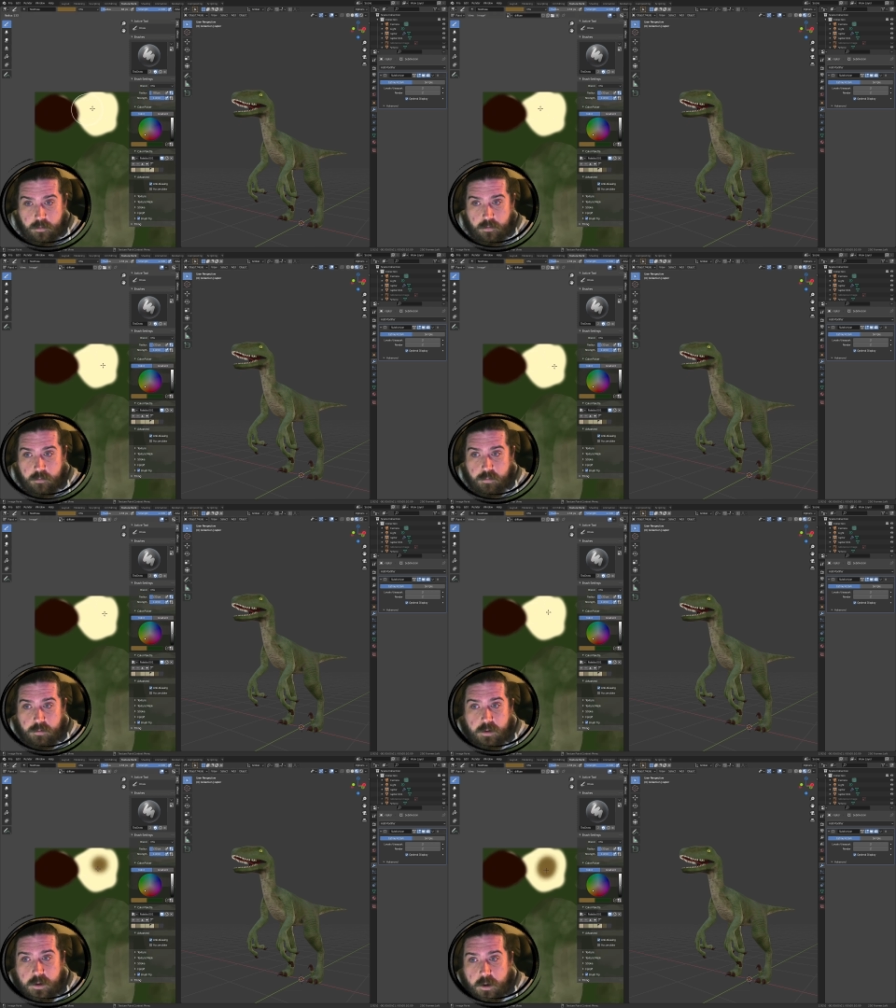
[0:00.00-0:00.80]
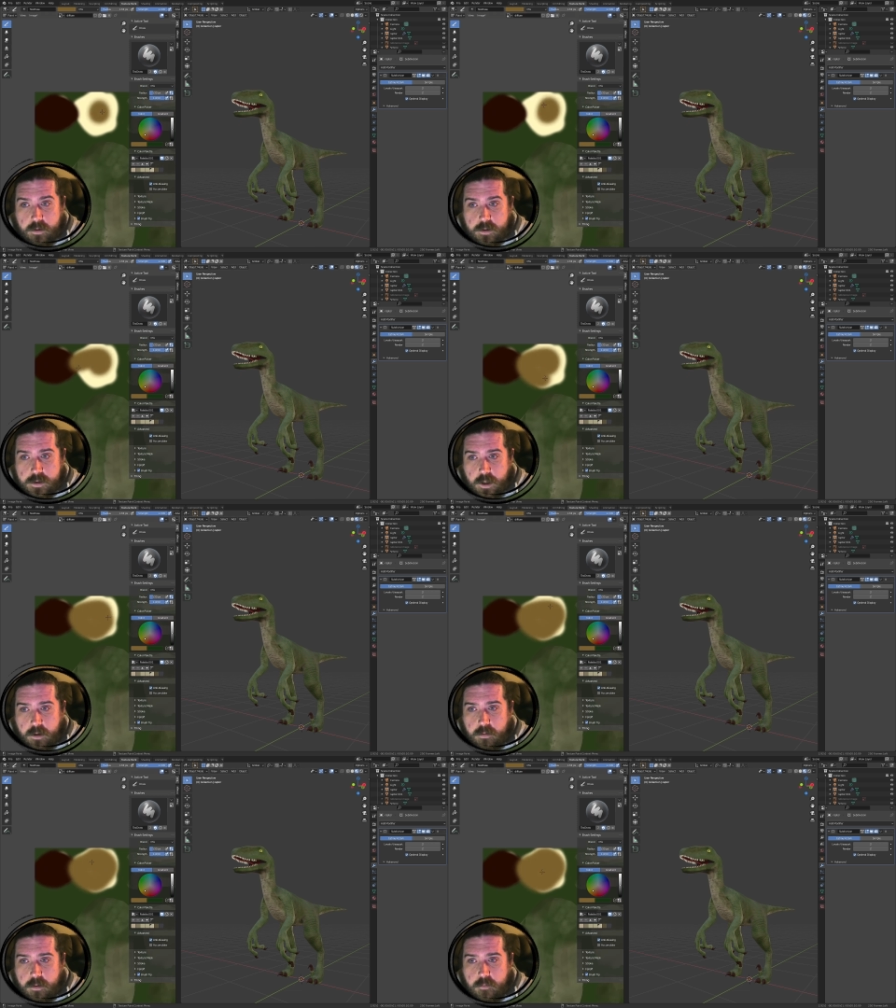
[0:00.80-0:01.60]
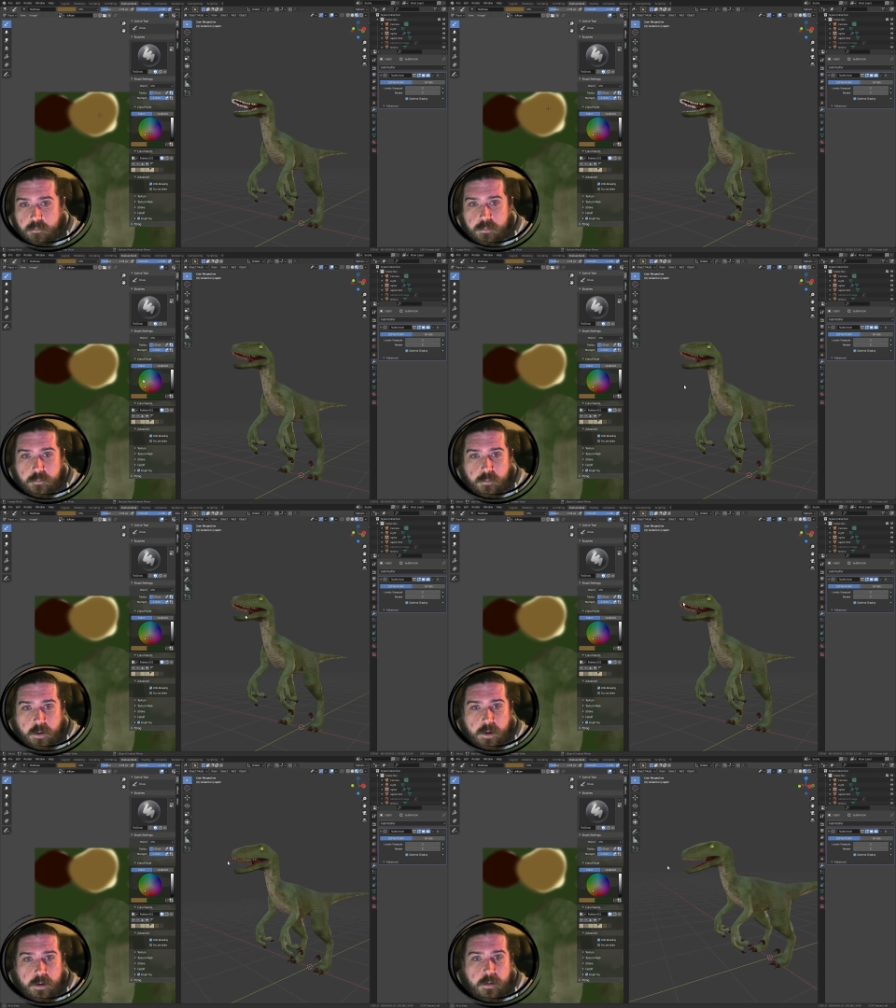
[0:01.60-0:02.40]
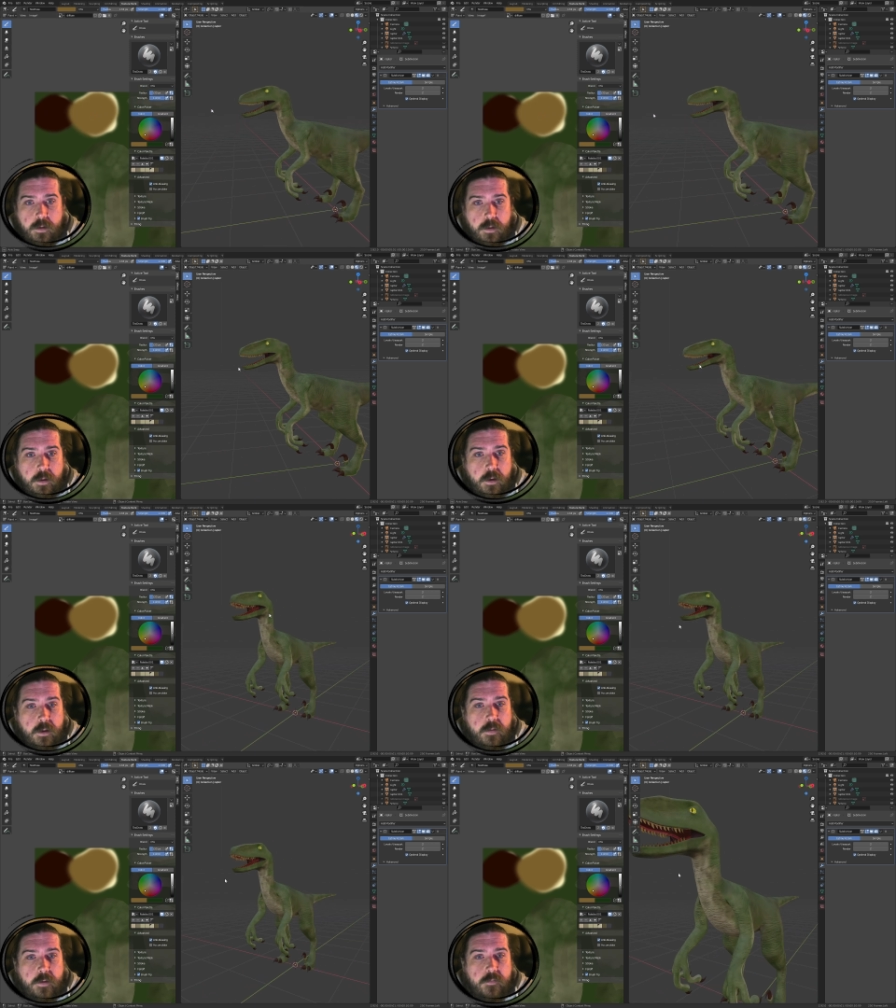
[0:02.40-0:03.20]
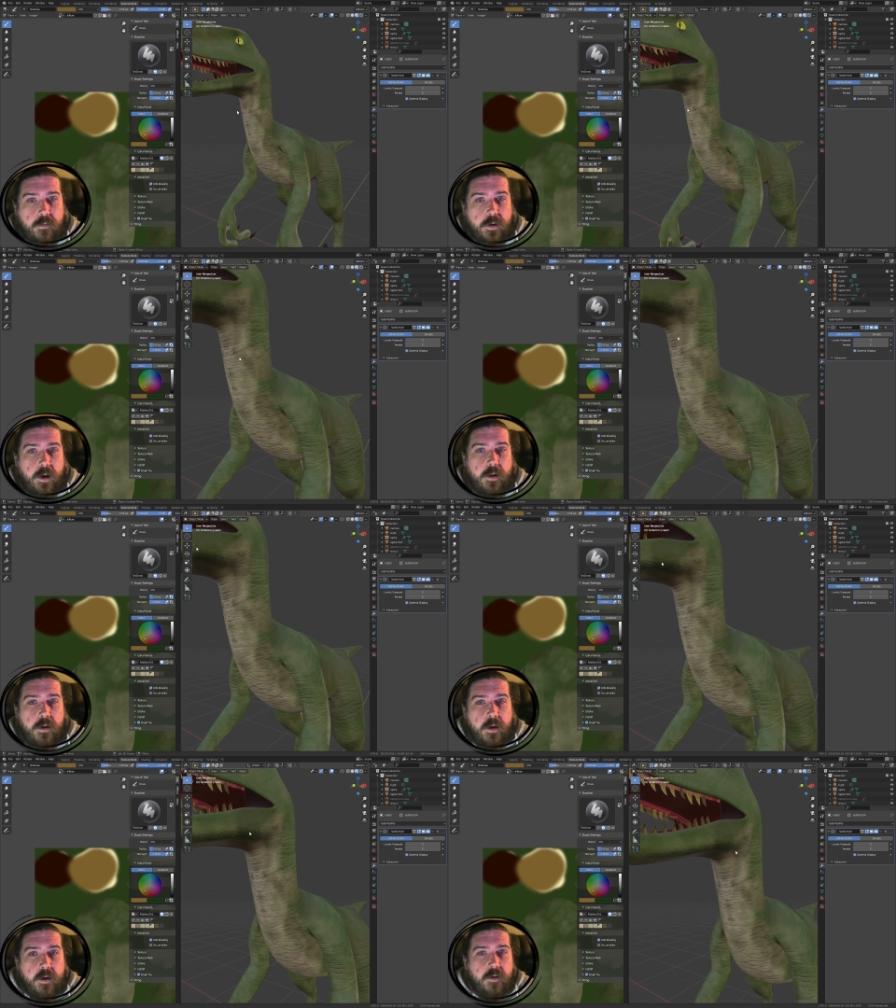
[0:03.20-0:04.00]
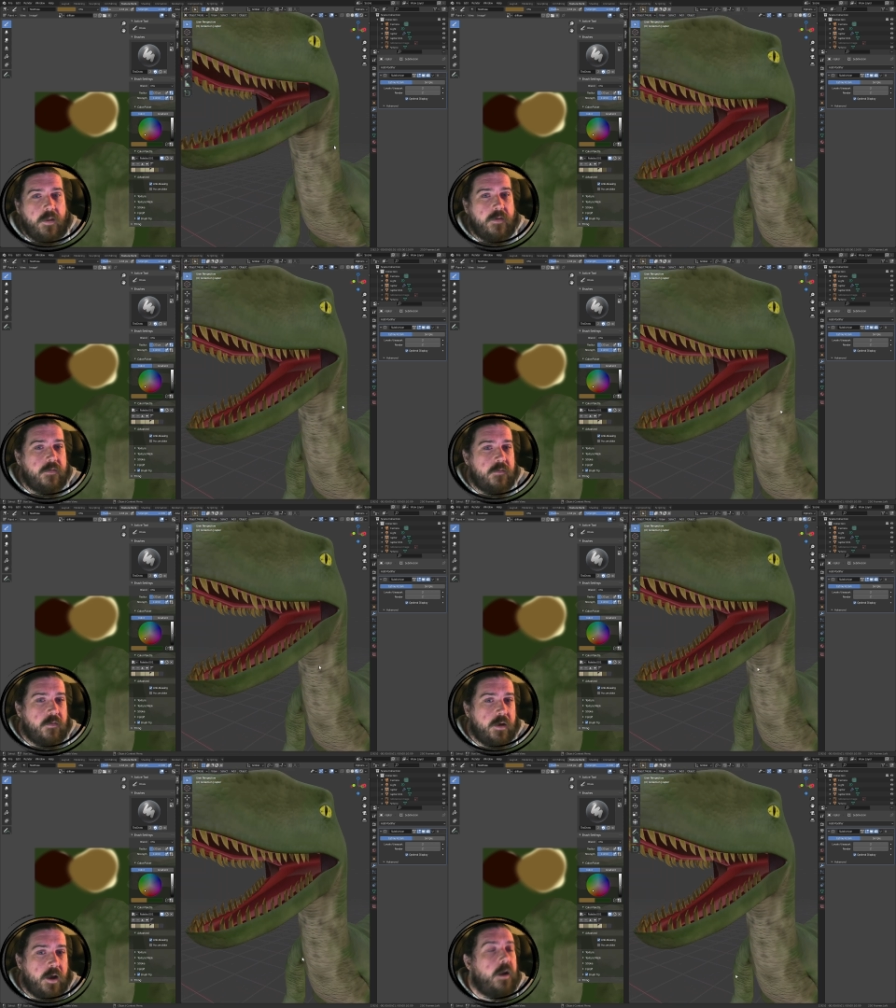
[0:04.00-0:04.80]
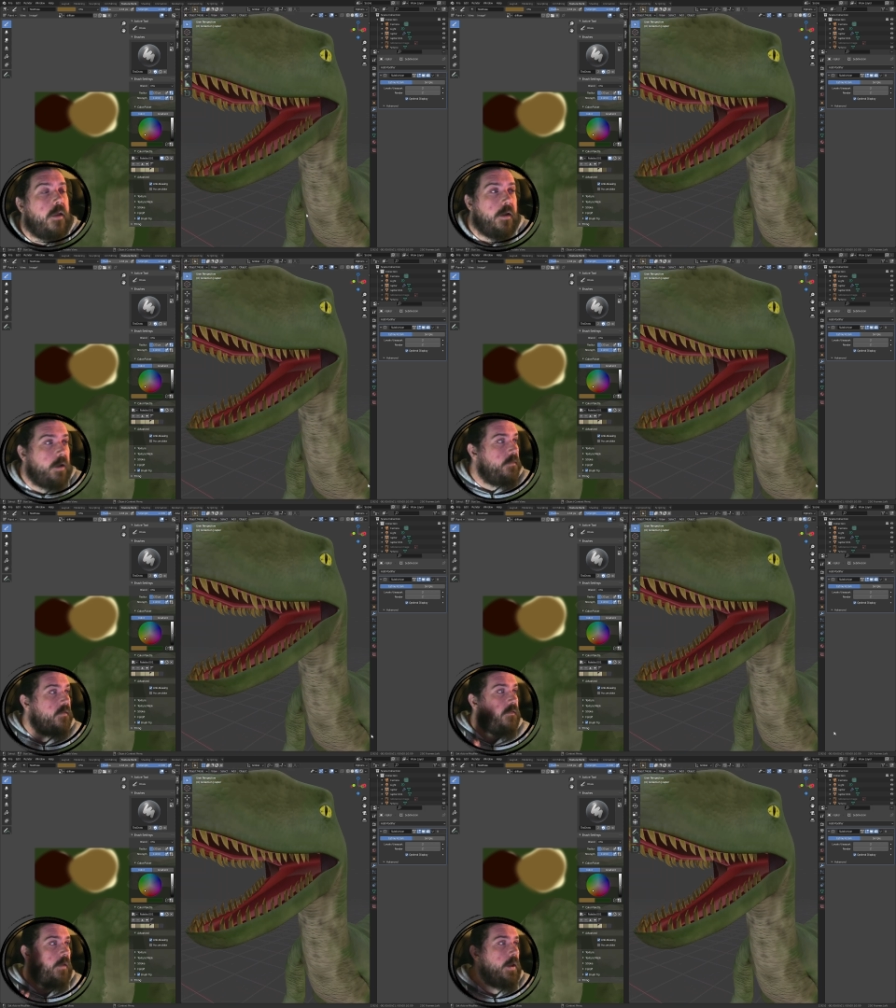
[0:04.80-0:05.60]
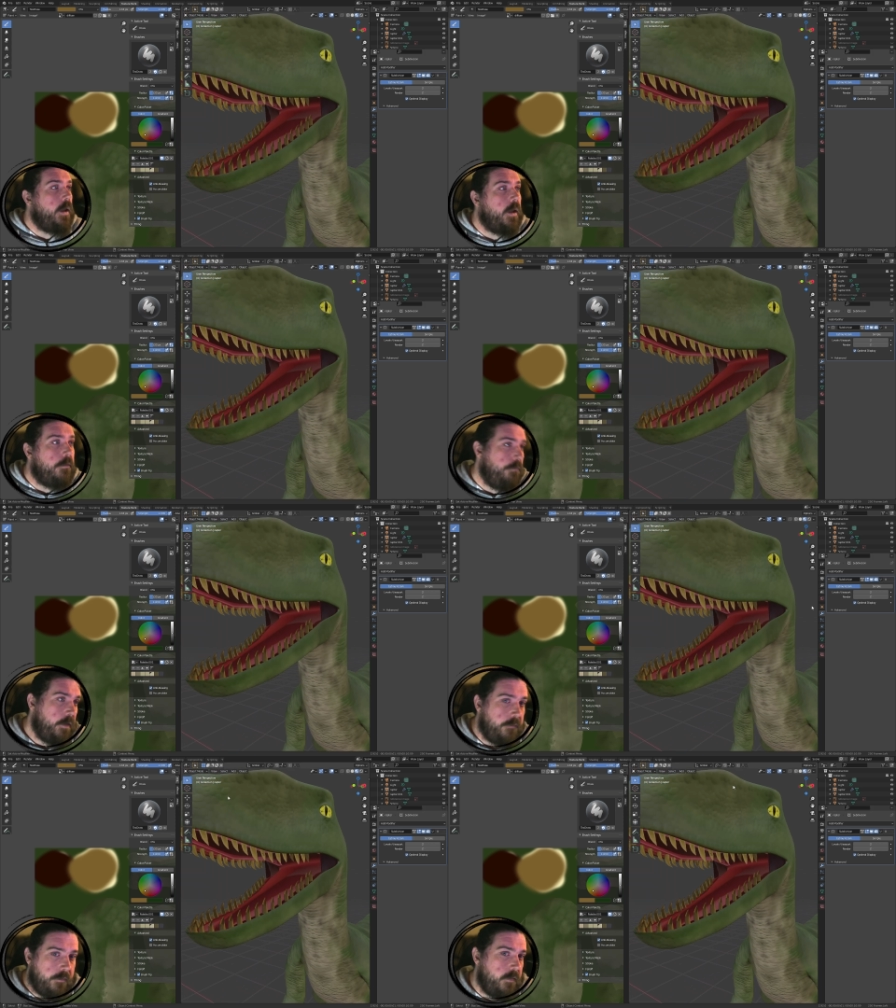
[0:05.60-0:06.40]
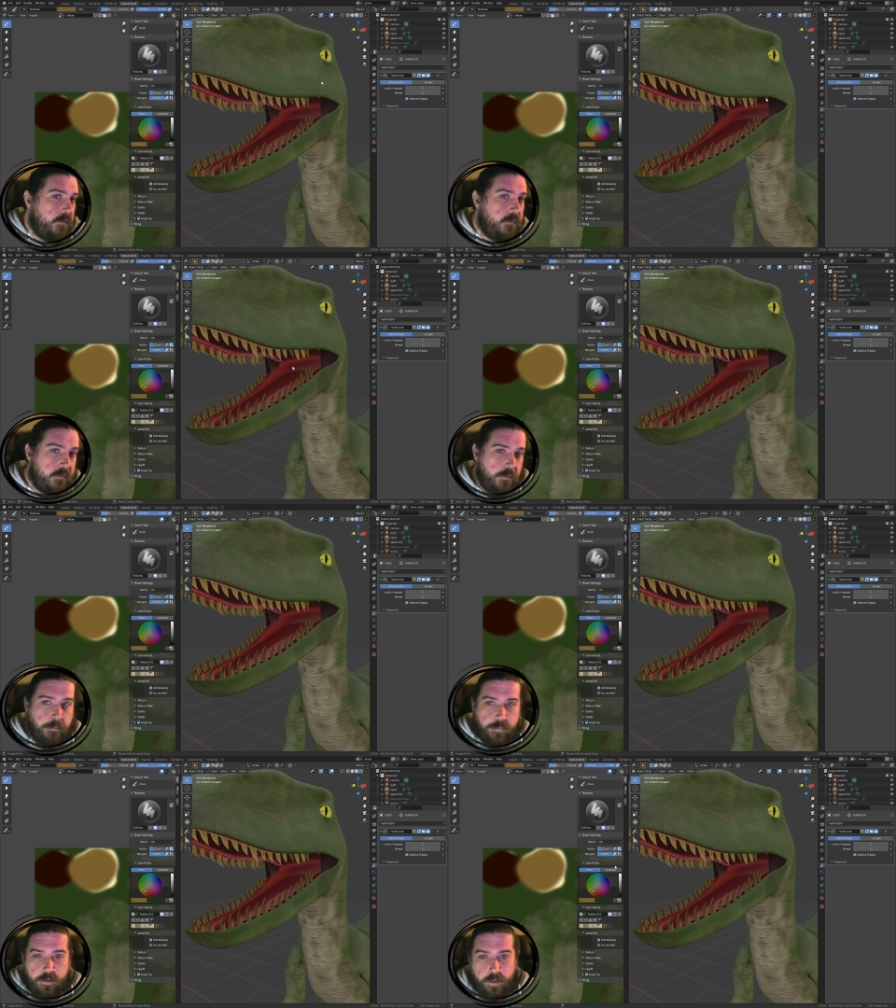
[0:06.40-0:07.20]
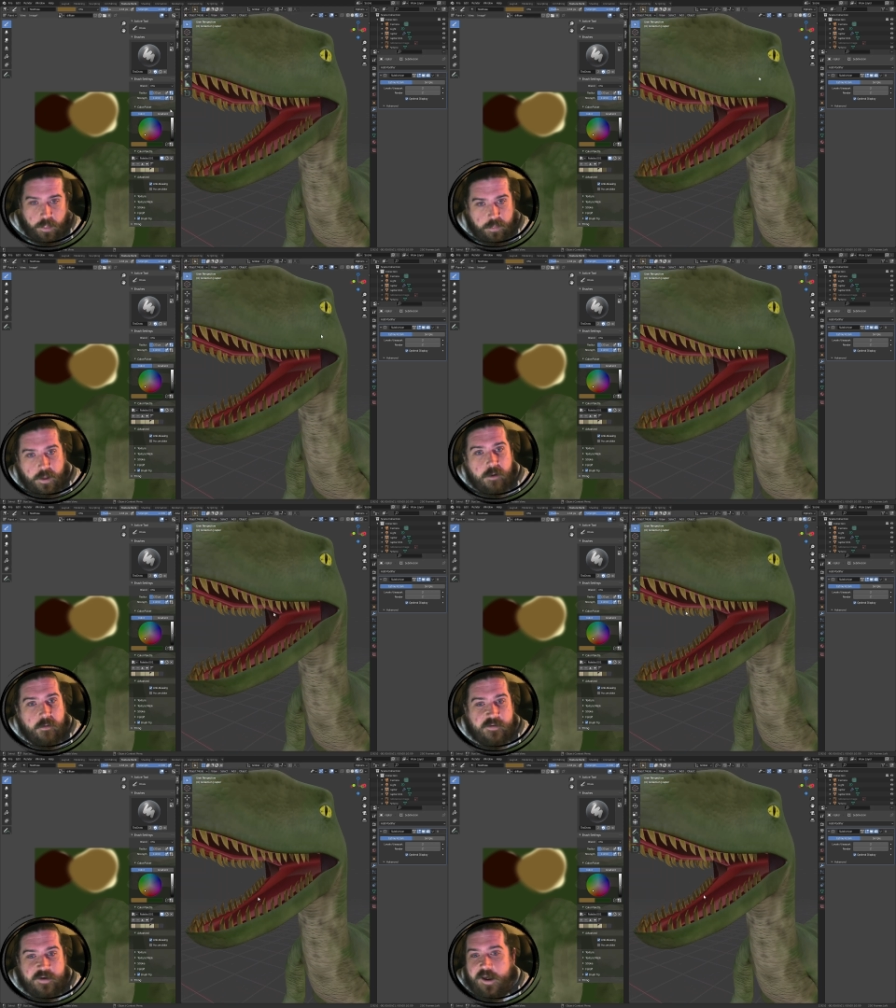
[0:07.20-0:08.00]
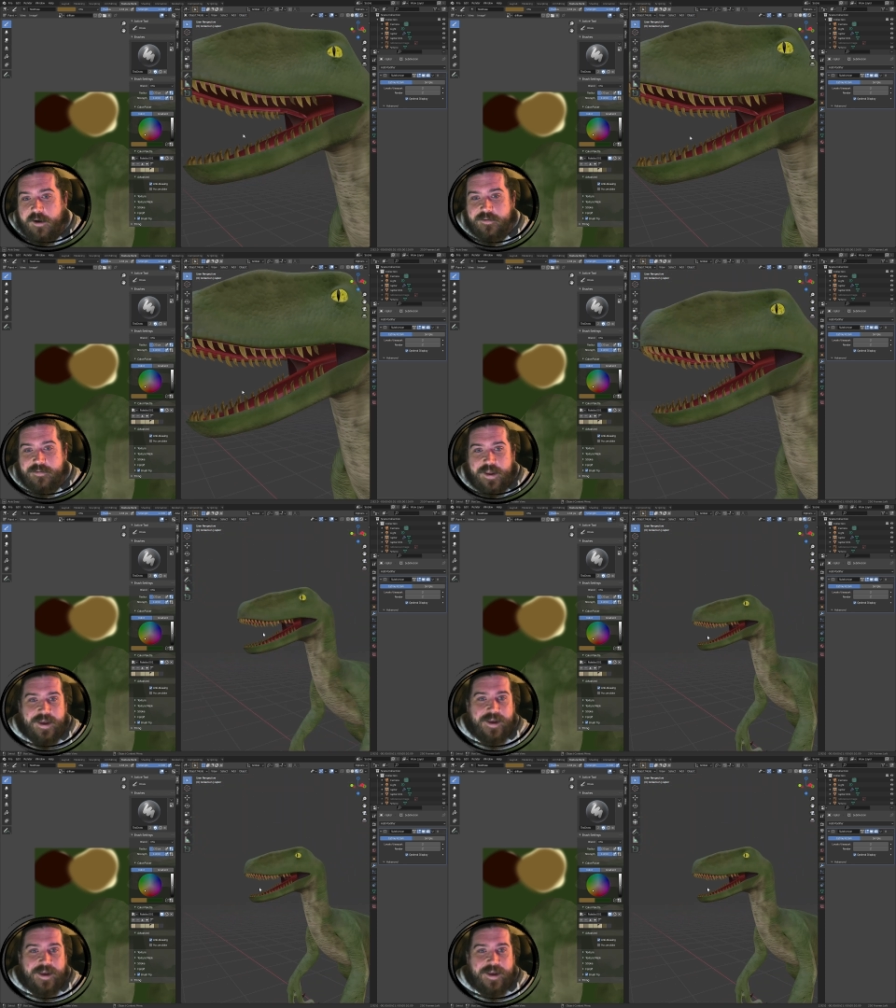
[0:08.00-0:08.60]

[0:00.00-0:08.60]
And bring the darkness down, and we'll try that sort of color. That's the sort of color that I'm seeing in reference, but that looks nasty,